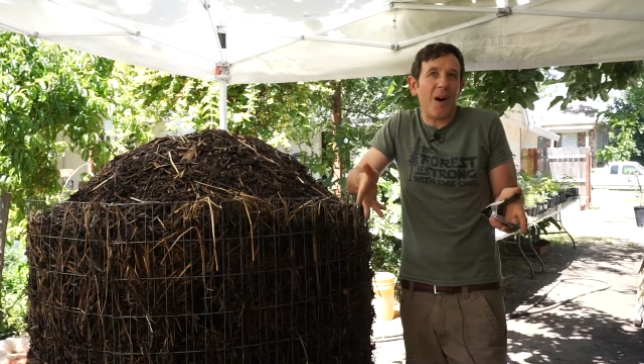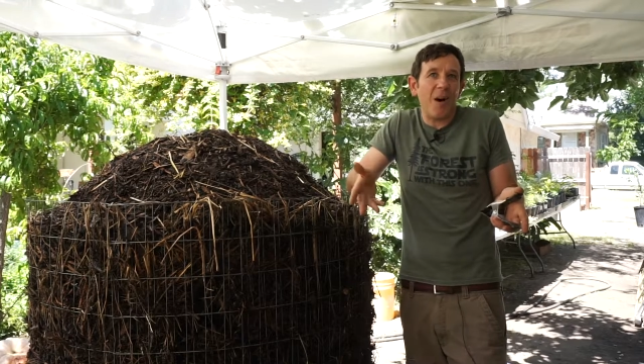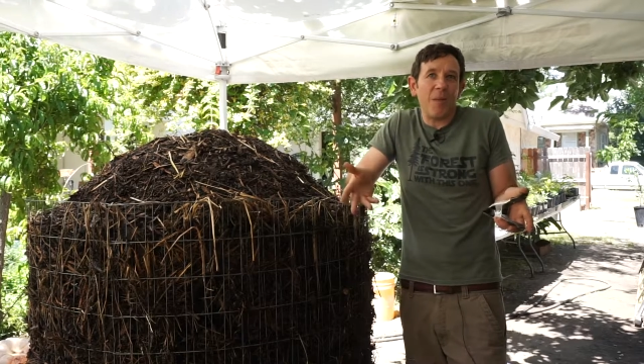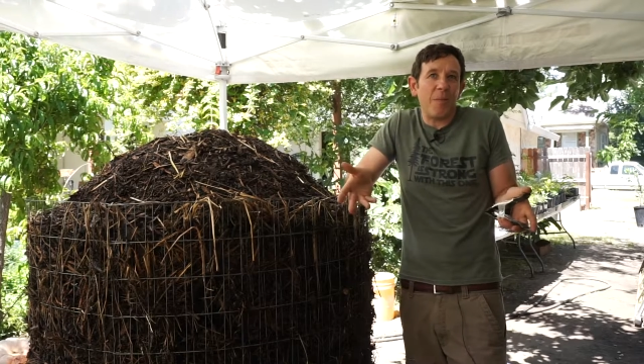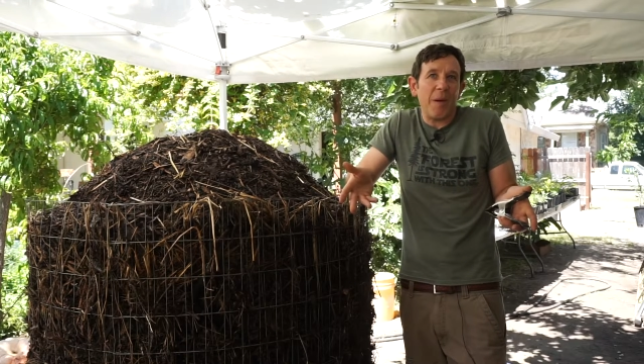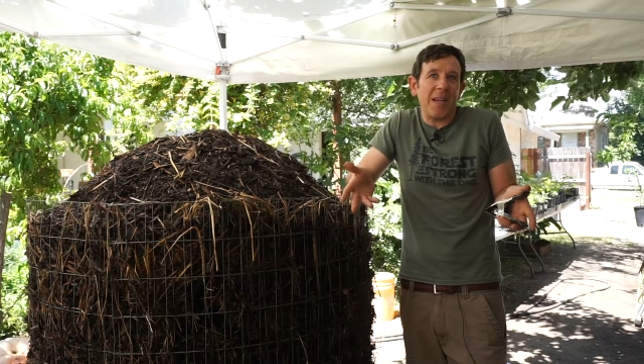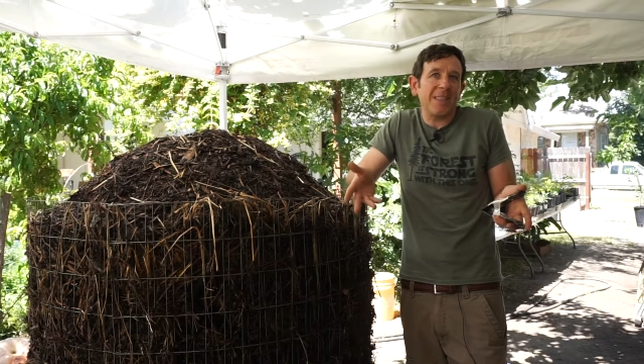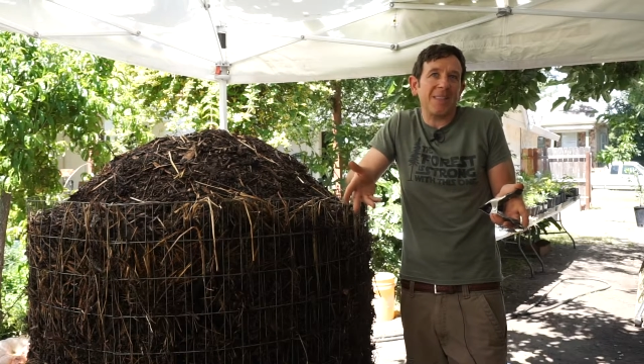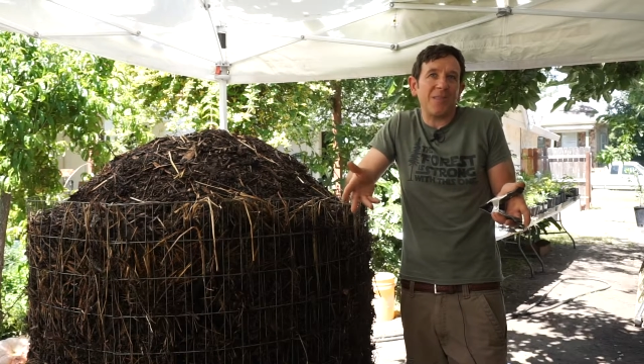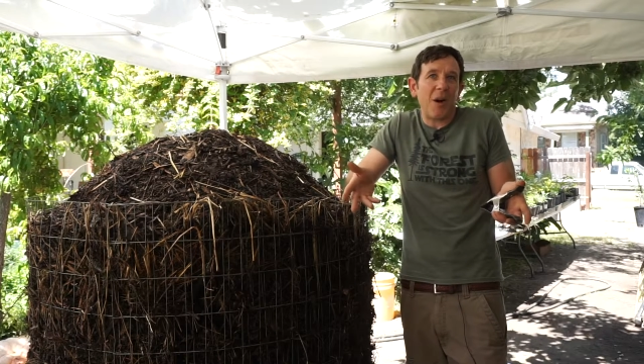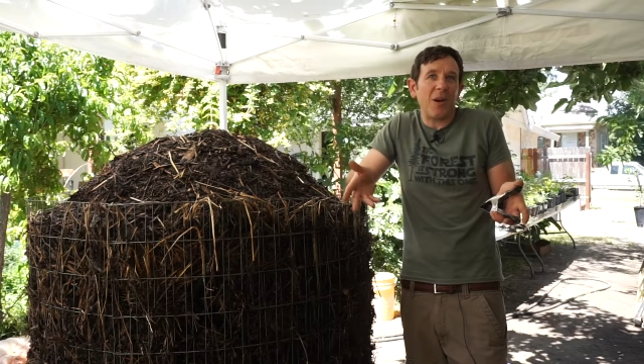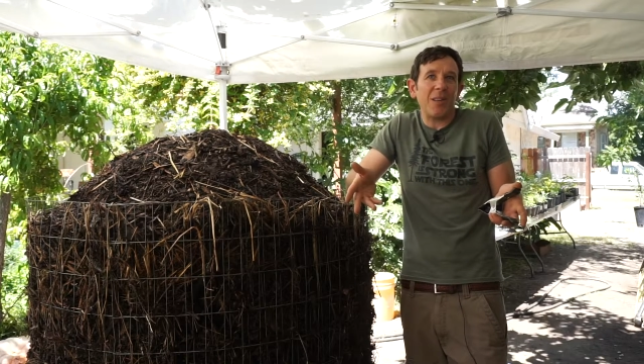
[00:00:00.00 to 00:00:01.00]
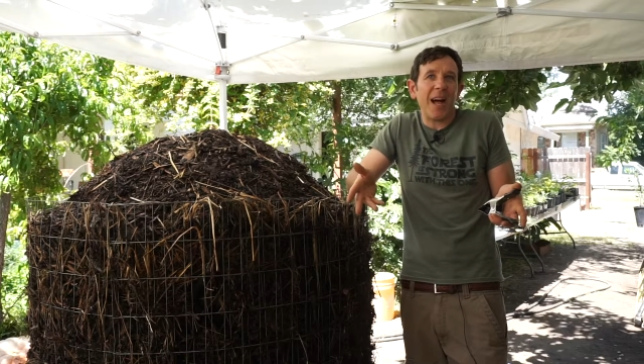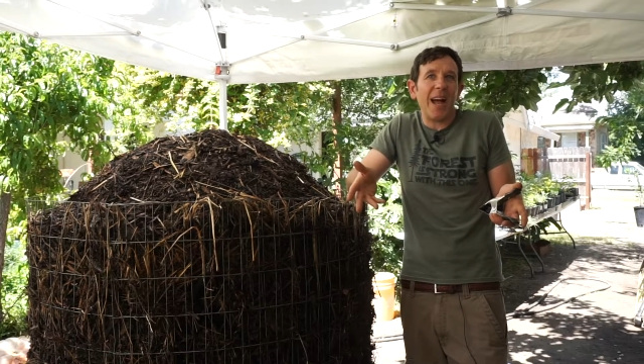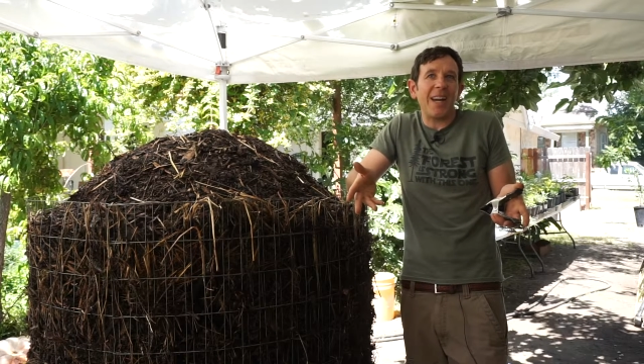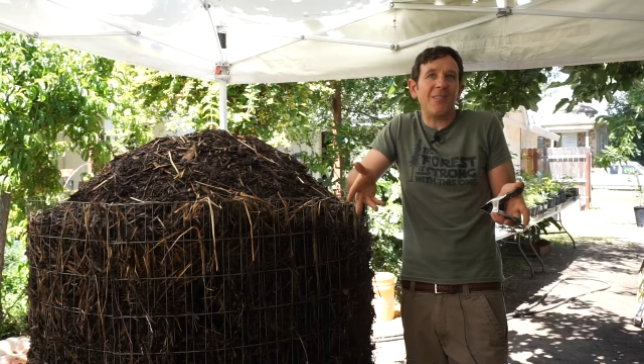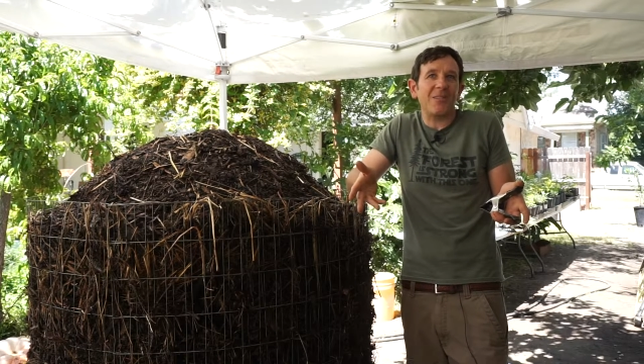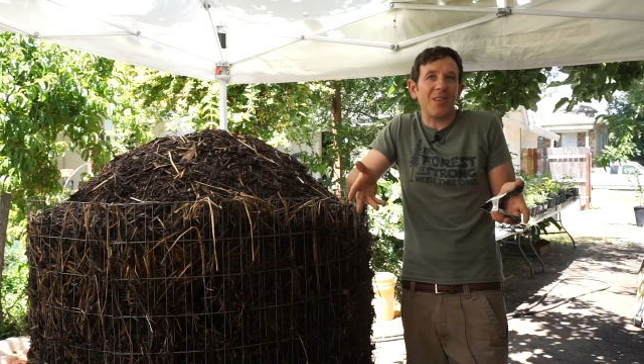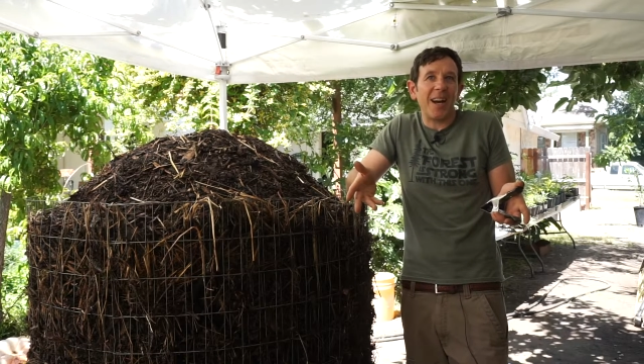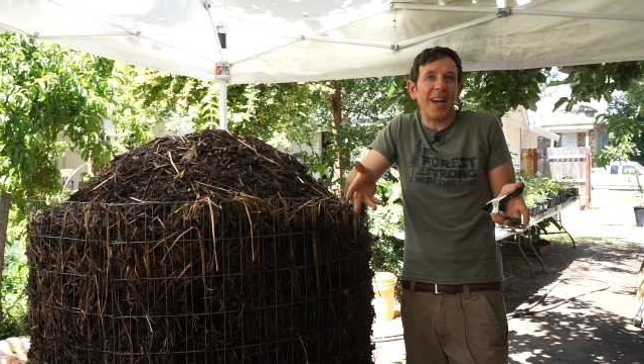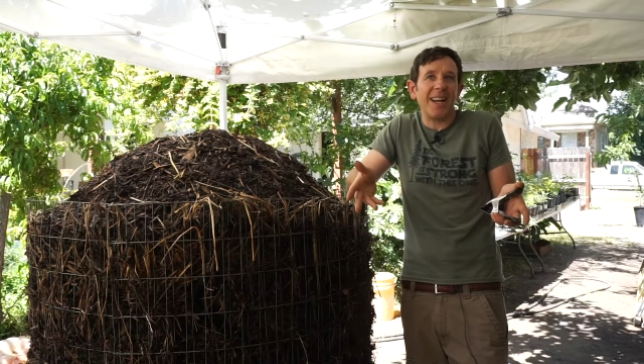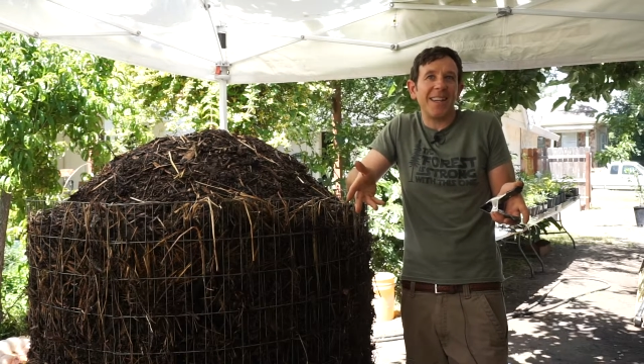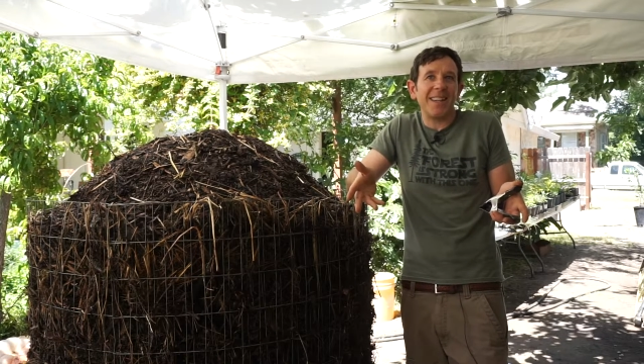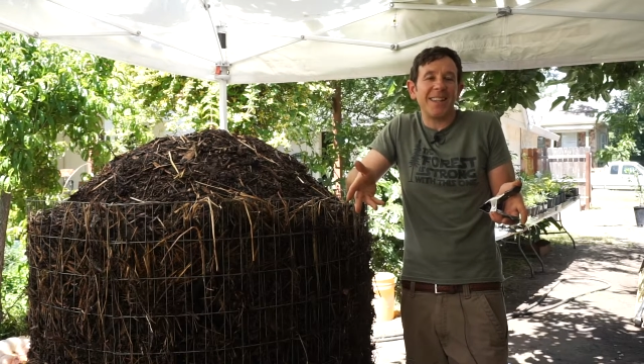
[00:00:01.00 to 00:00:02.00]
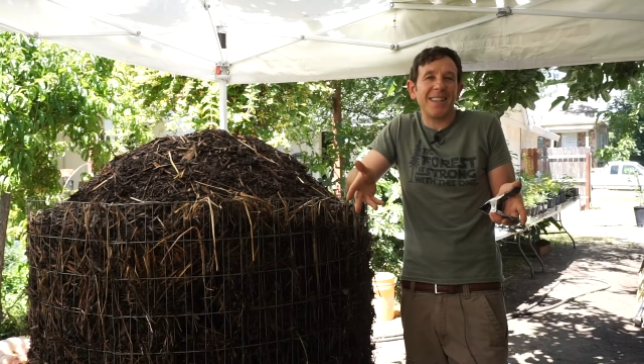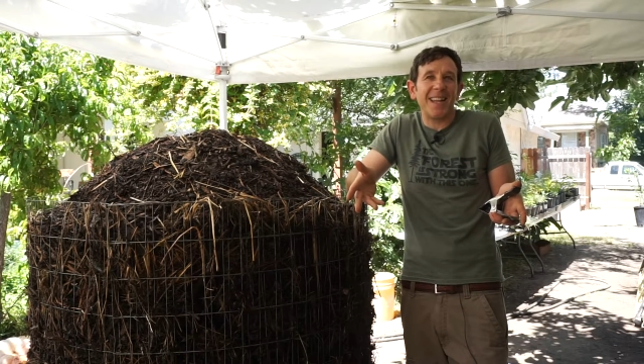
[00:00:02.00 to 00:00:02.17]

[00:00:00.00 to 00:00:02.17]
the base of all life, right?